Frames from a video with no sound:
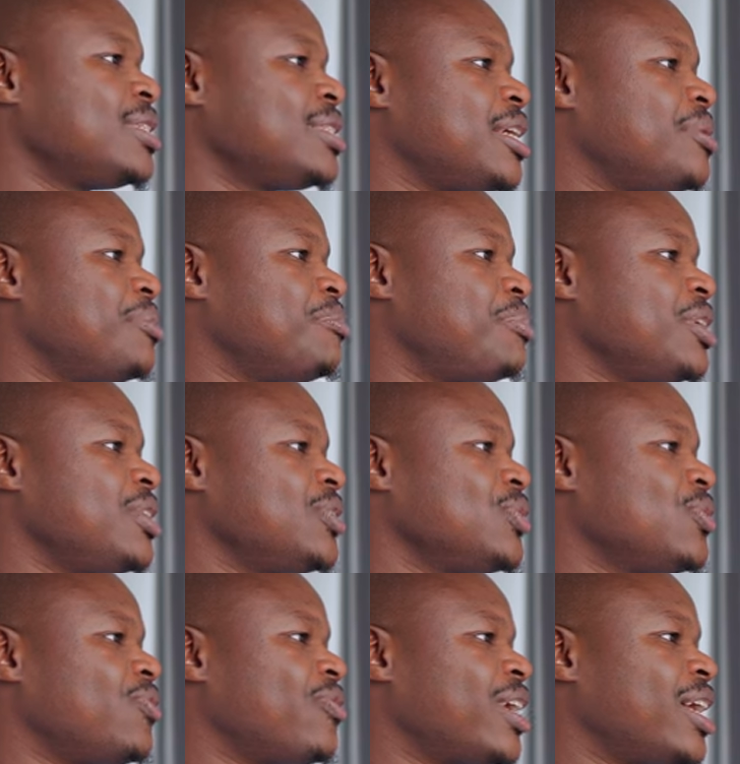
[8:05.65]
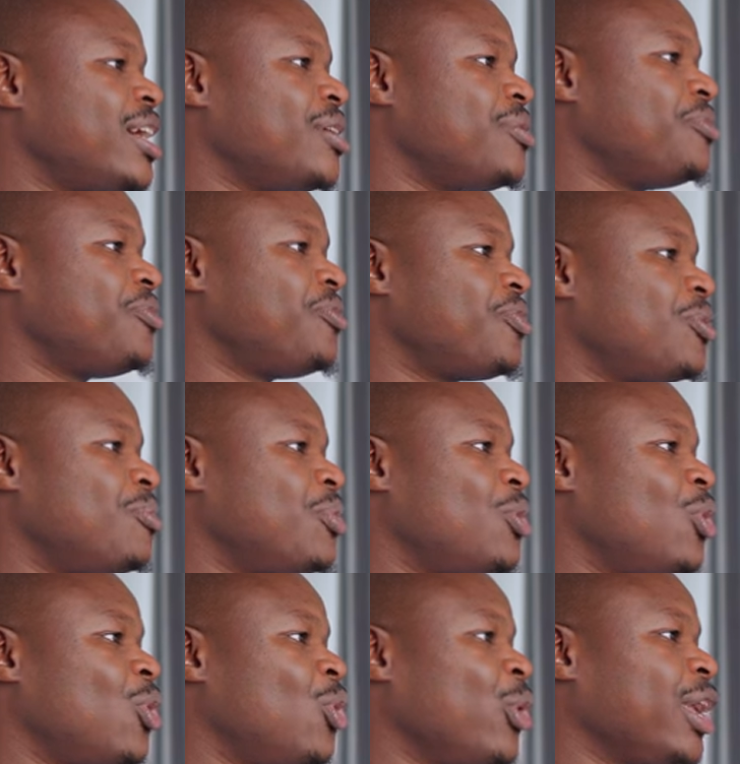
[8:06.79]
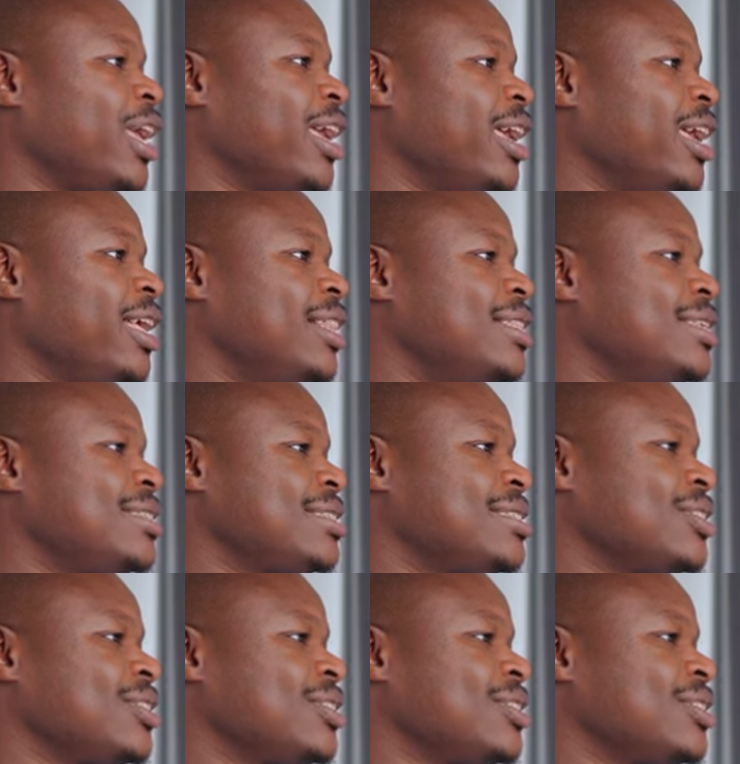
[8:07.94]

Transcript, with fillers: some piece of RAM from Oloy. This is